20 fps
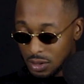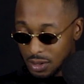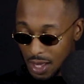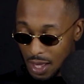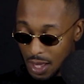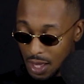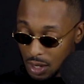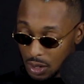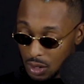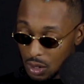
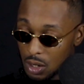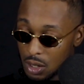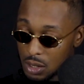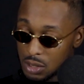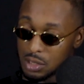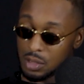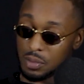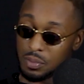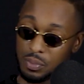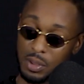they're going
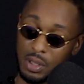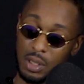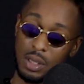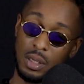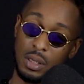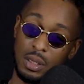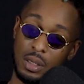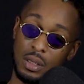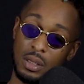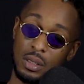to
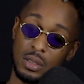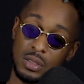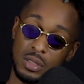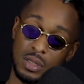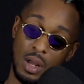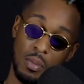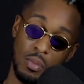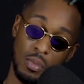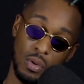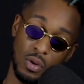be
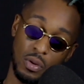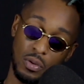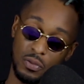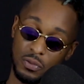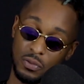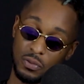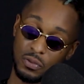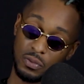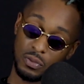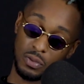some
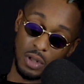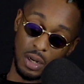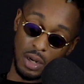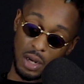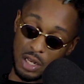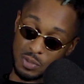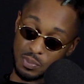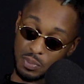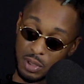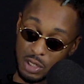of the
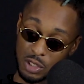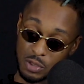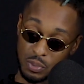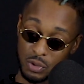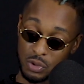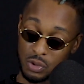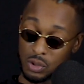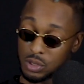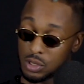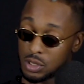next biggest
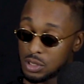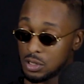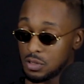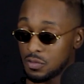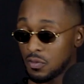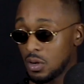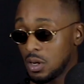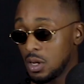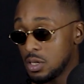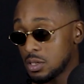producers as
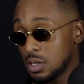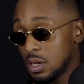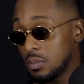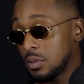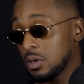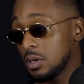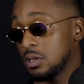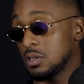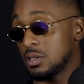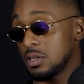far as I'm
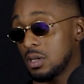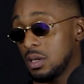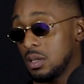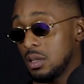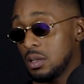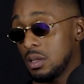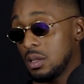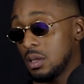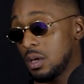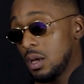concerned,
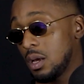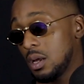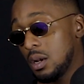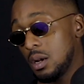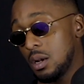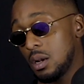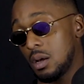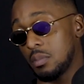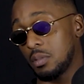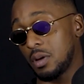
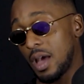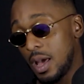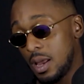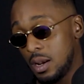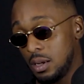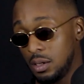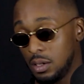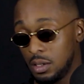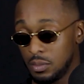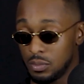and I'm
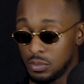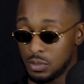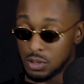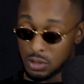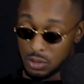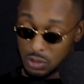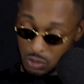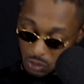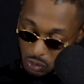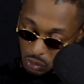guiding them
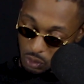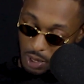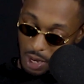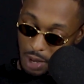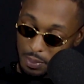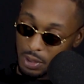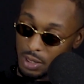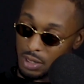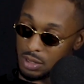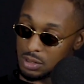to
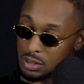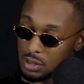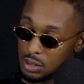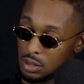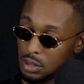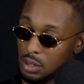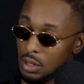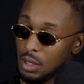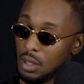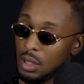that place.
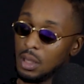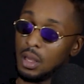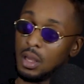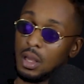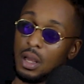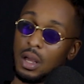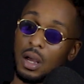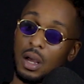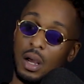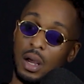
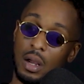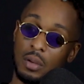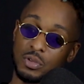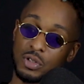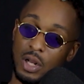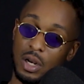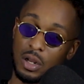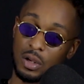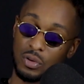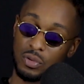I'm
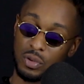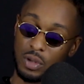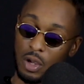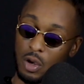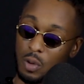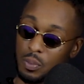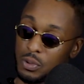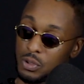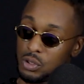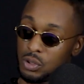trying to create
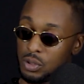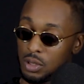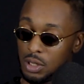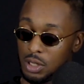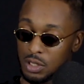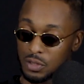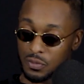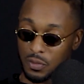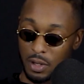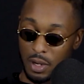
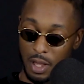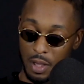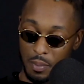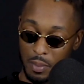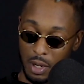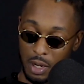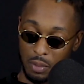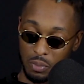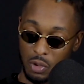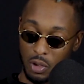opportunities for them,
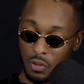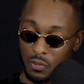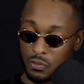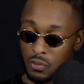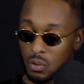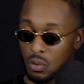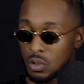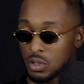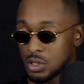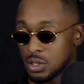and I'm not
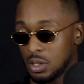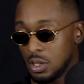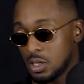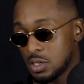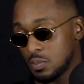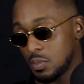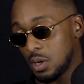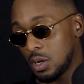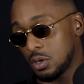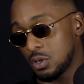focusing
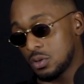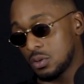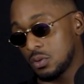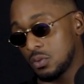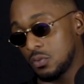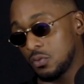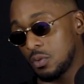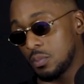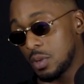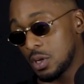as much
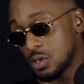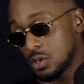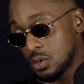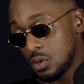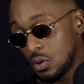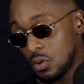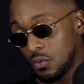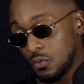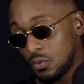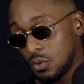for
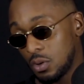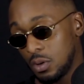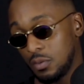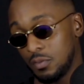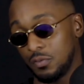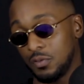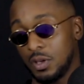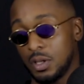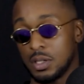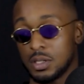myself on
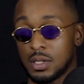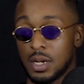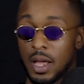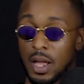things